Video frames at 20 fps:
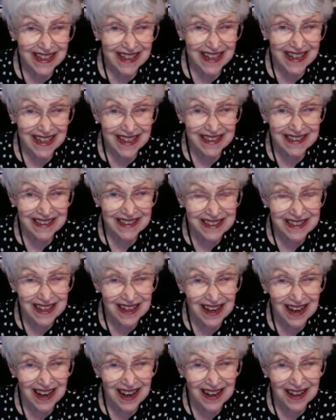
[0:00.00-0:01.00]
And
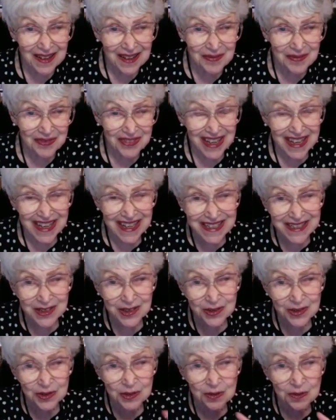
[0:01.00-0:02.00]

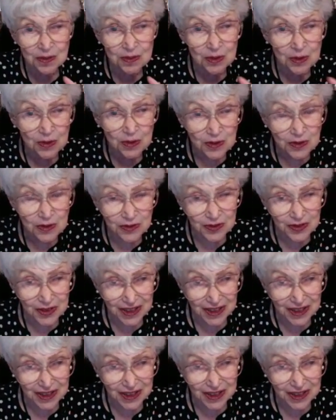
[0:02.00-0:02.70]
as you move